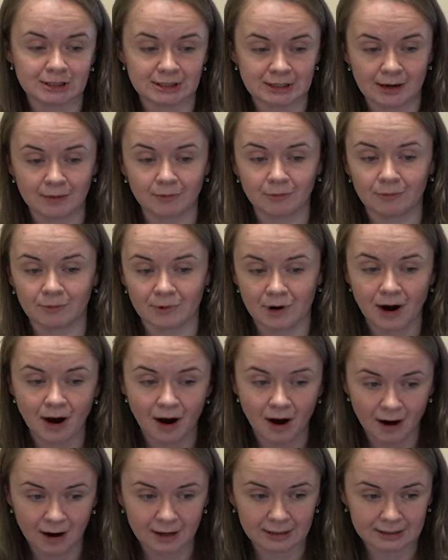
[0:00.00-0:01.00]
some
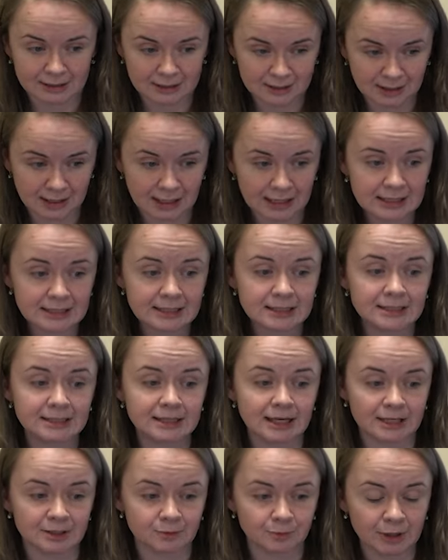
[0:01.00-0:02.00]
hard
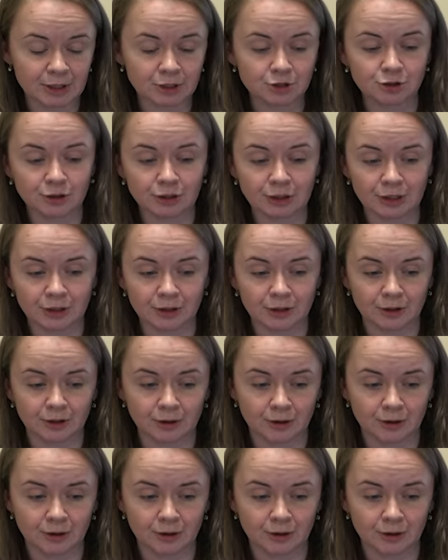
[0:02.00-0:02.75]
tasks, especially